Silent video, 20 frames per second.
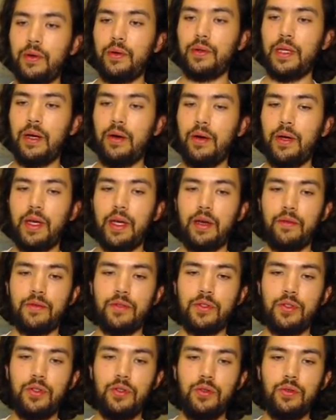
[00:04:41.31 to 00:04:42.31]
now I
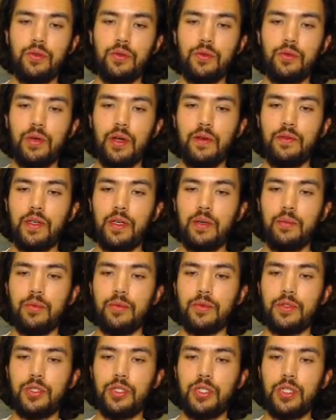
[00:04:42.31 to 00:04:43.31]
have 2
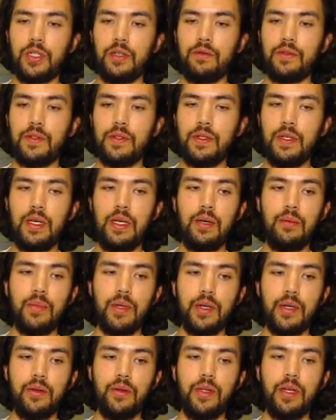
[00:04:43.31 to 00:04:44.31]
Gravekeepers Chiefs,
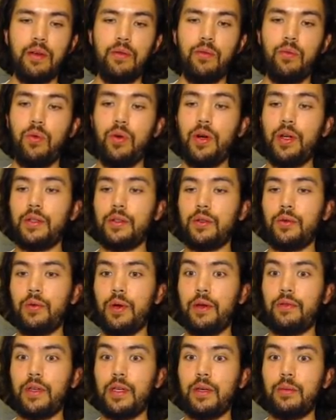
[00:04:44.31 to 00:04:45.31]
but I only have 1
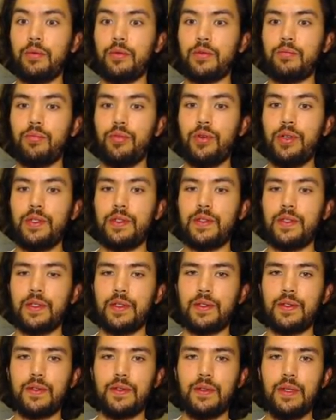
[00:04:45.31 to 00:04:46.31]
Gravekeepers
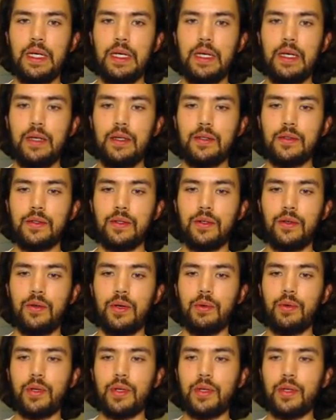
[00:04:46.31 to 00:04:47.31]
Priestess. So
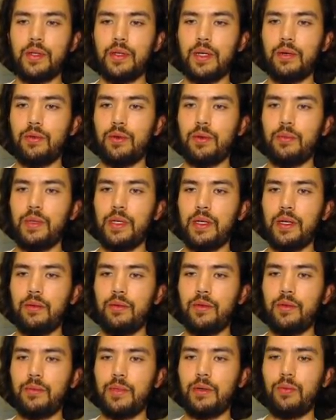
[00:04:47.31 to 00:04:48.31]
I want to be
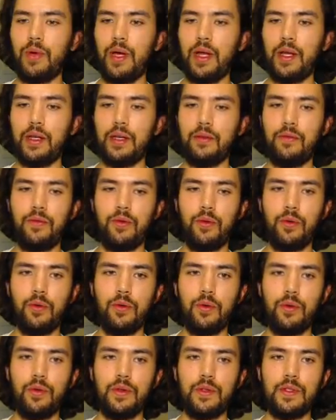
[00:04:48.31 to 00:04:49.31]
ready
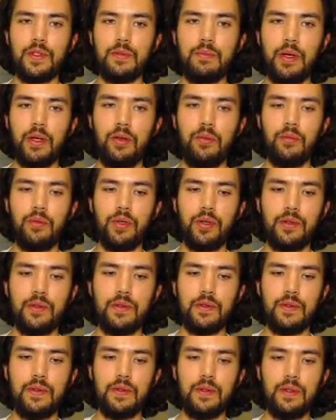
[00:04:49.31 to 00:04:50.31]
for the spell books.